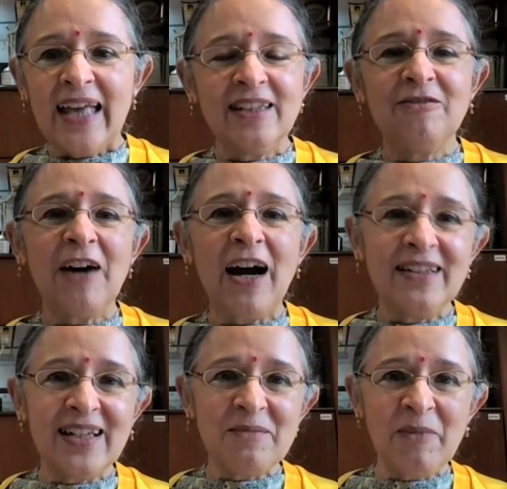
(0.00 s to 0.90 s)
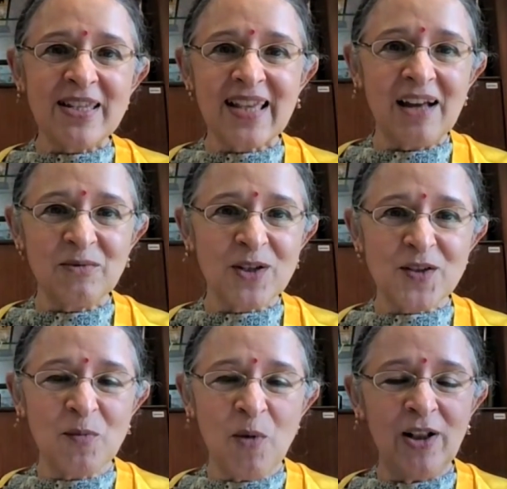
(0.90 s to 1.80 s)
And then finally, my son
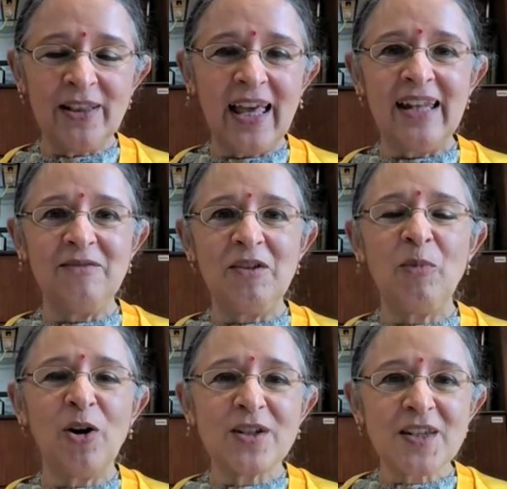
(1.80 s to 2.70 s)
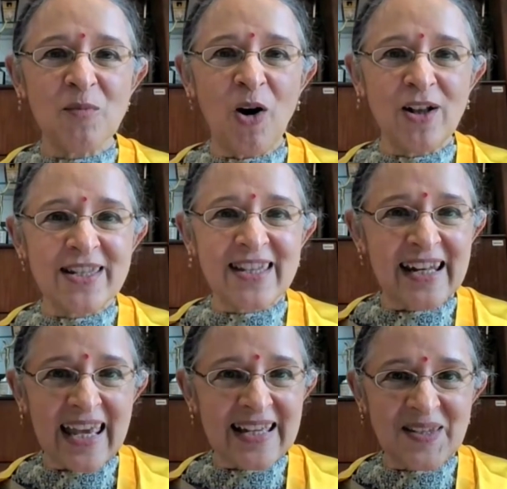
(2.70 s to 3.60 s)
was small then, and we bought a small
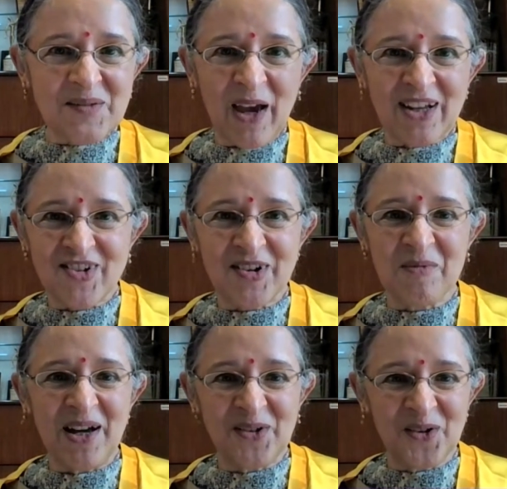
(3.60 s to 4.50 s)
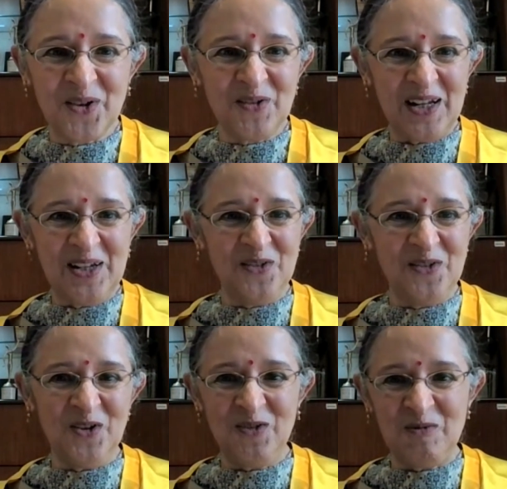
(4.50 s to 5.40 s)
ZX Spectrum. I don't know if any of
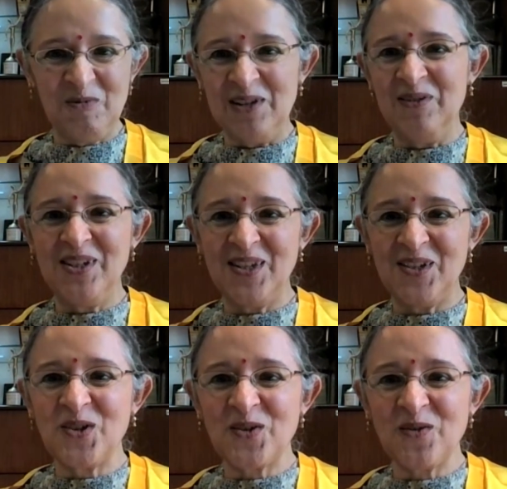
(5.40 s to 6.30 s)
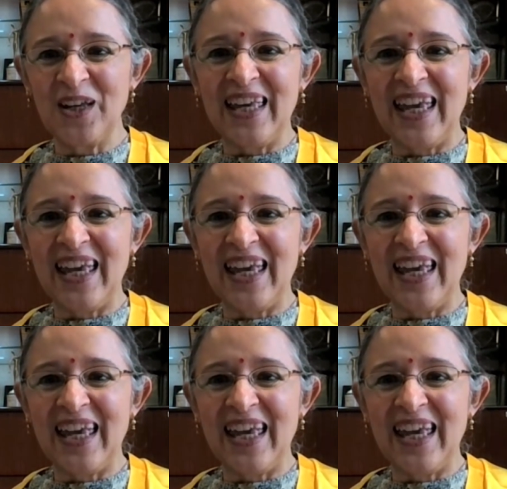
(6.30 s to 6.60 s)
you are familiar, which is used for